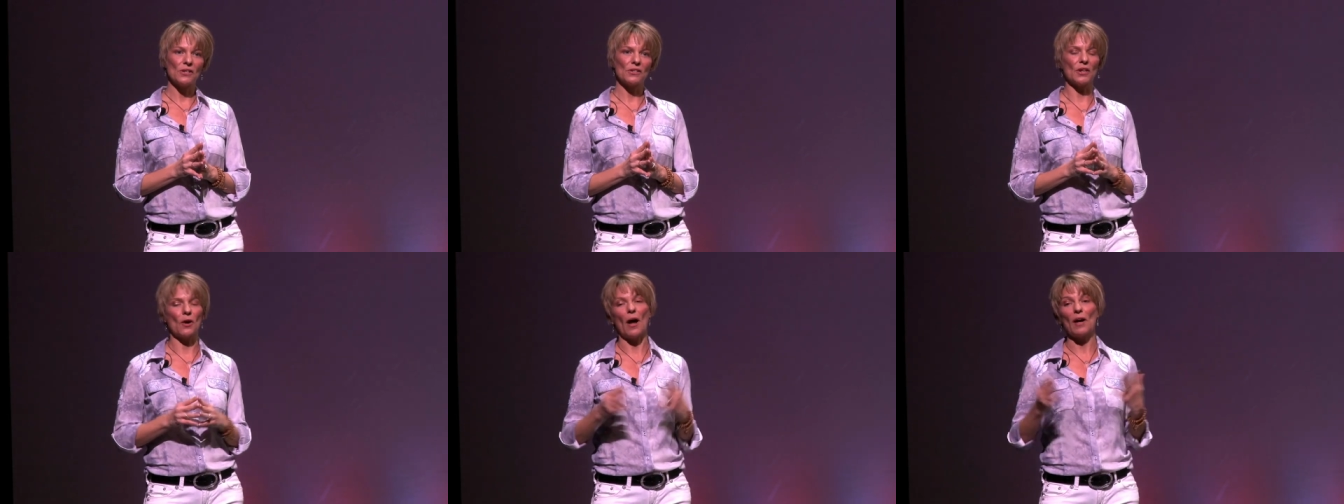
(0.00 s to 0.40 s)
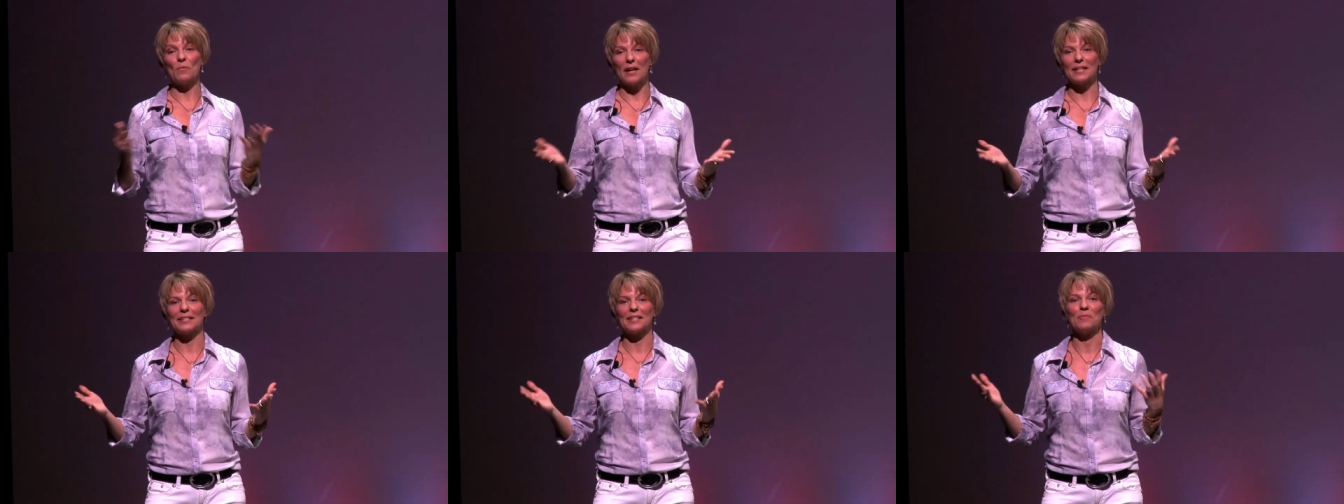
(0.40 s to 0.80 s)
So I
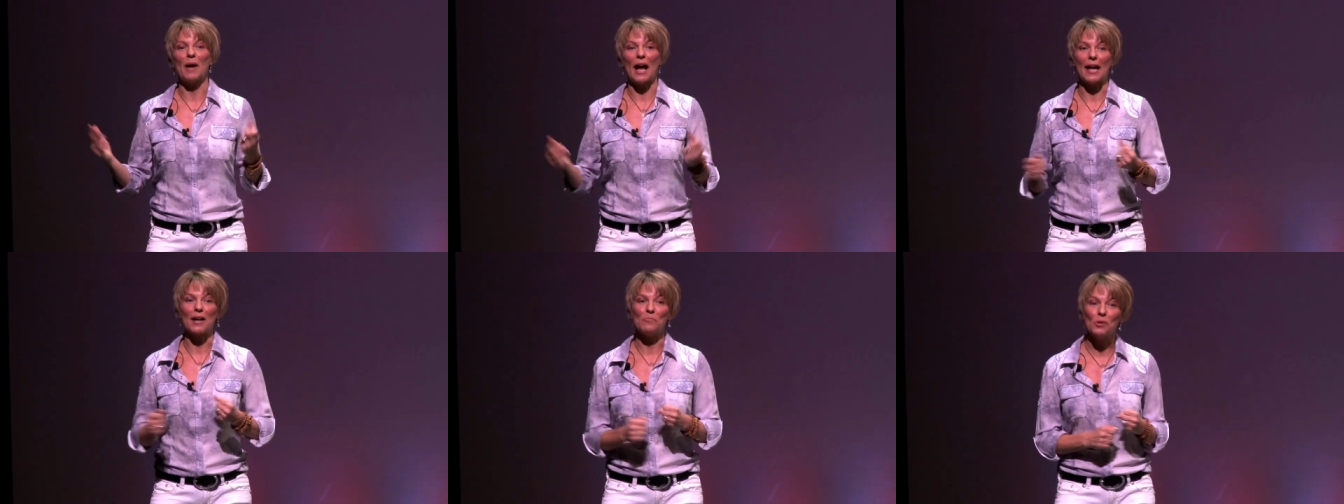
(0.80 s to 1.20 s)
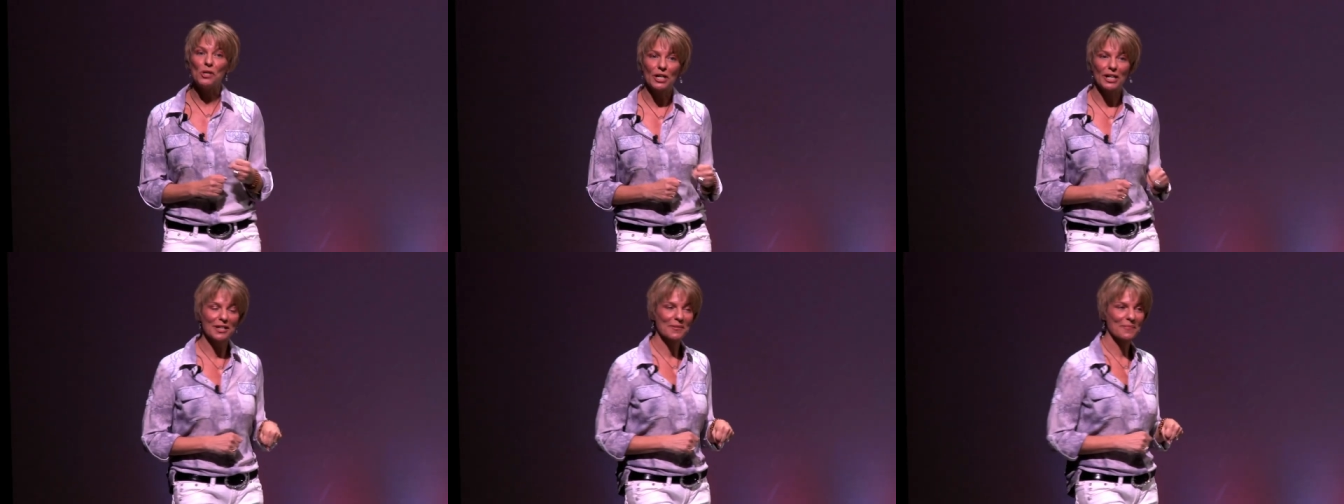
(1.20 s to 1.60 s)
went to buy a
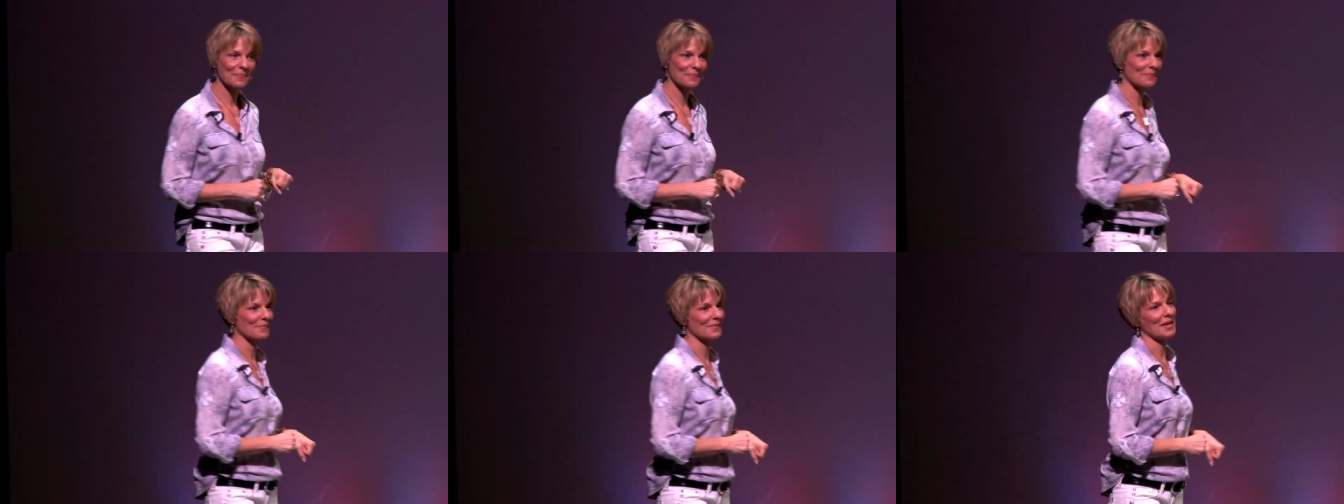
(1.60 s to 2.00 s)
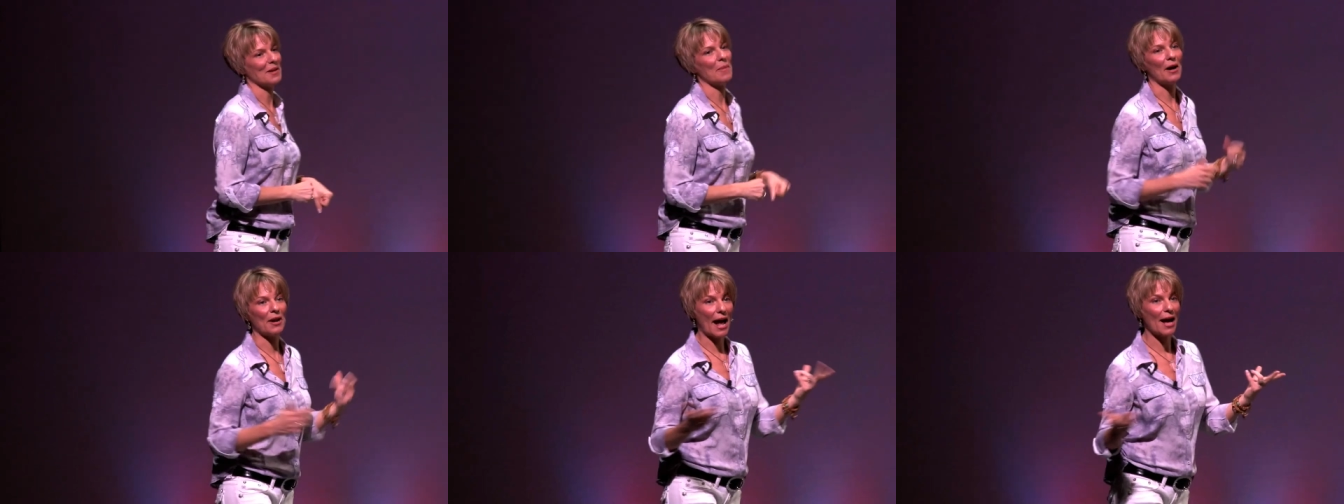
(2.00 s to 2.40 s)
book
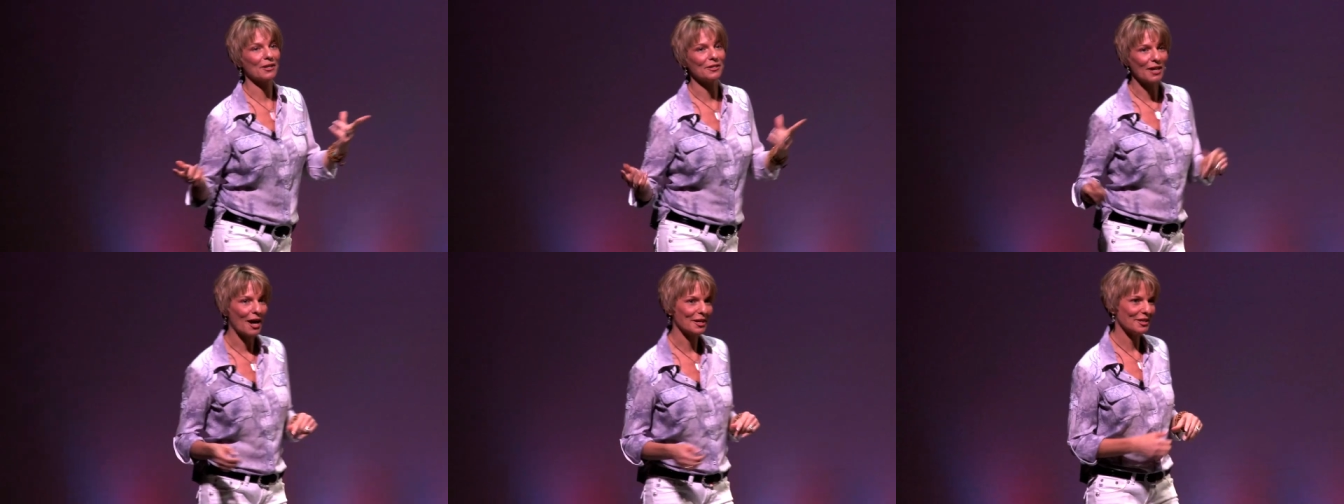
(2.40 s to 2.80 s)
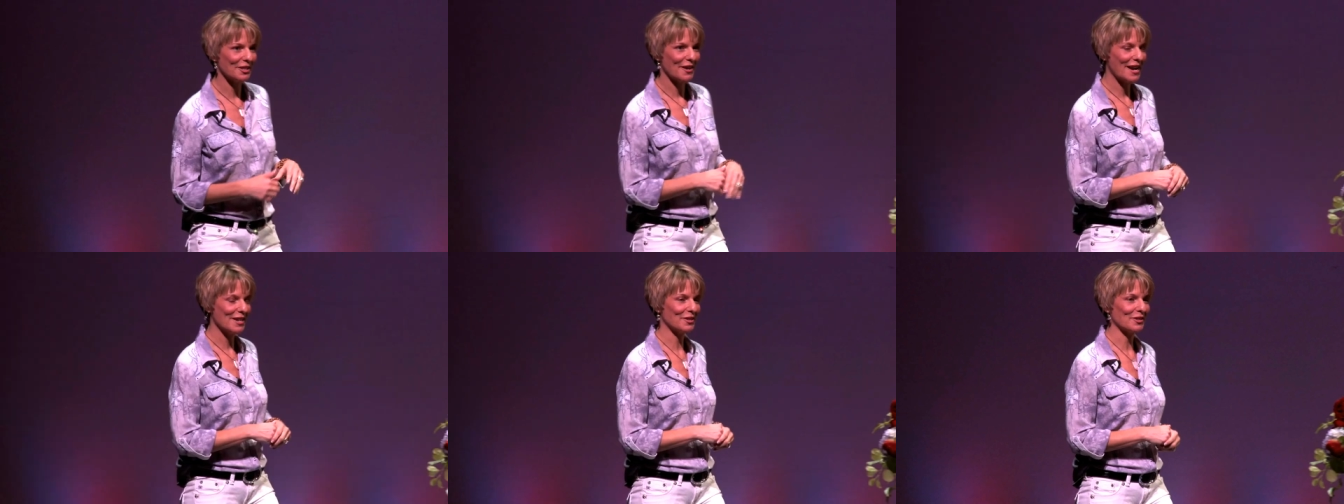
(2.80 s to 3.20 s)
about how to talk to
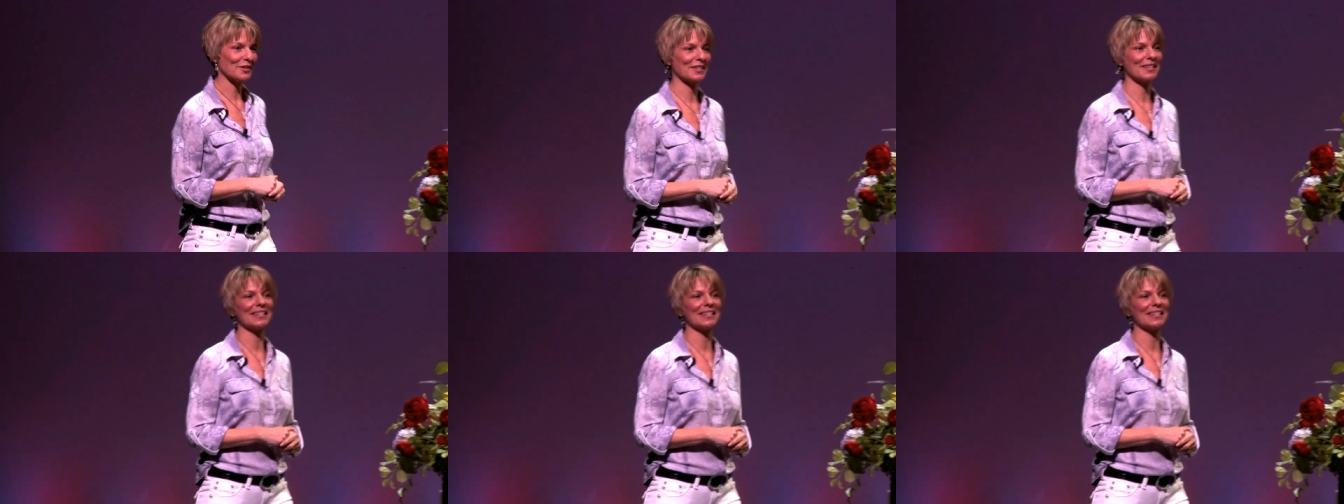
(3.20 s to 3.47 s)
your angels,